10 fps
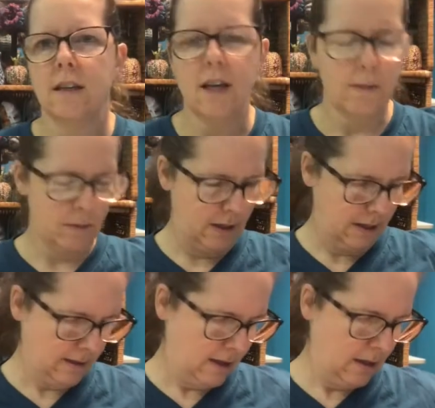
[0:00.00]
it
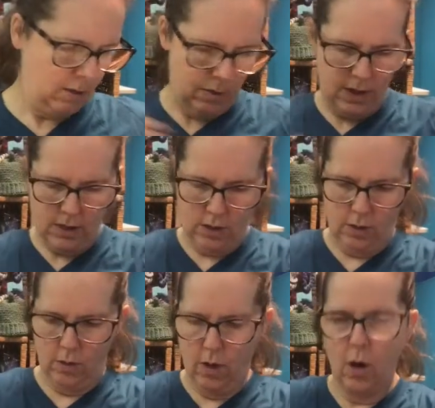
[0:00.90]
because I didn't want
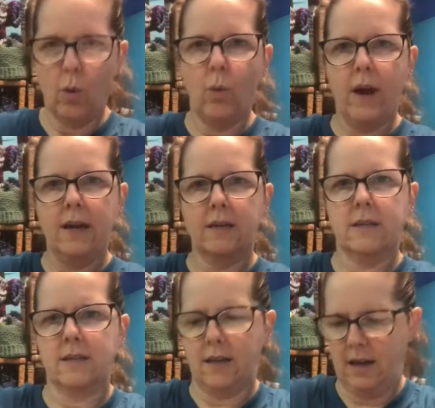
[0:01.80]
to
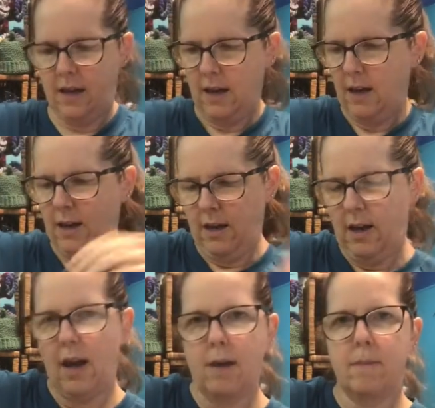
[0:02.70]
waste
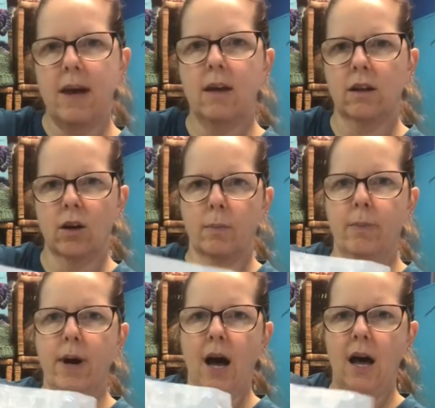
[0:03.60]
a mailer,
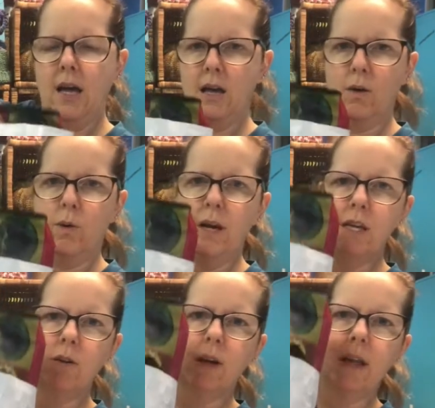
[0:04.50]
but when
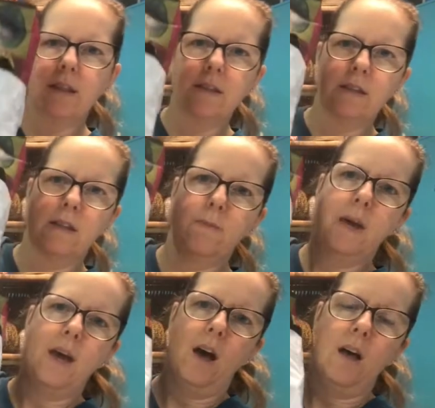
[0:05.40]
you get this in the
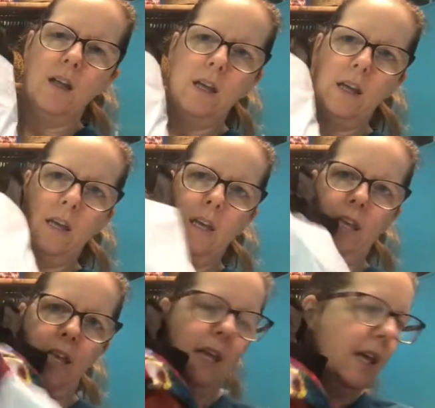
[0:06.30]
mail,
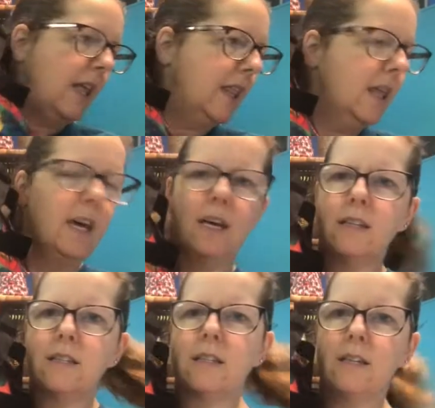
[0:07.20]

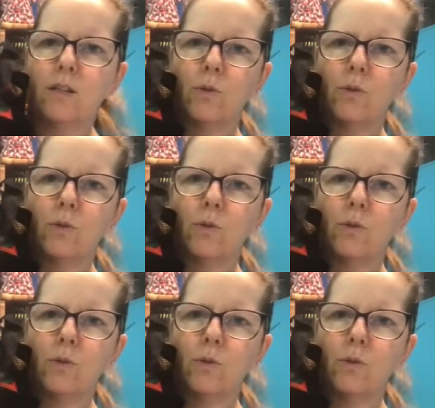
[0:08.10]
this is